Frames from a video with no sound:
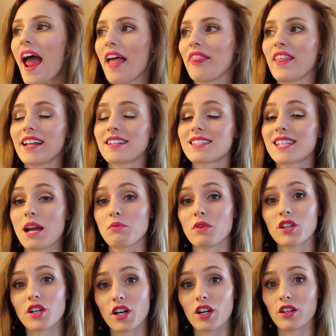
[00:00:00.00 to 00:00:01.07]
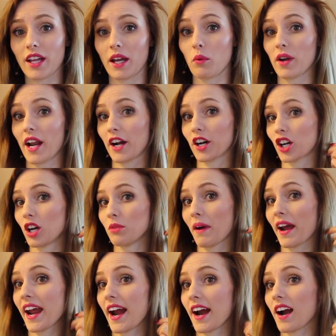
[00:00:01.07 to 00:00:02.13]
And then same with curling. When I curl
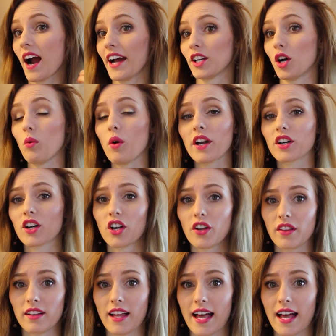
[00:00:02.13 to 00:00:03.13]
my hair, I don't wanna curl the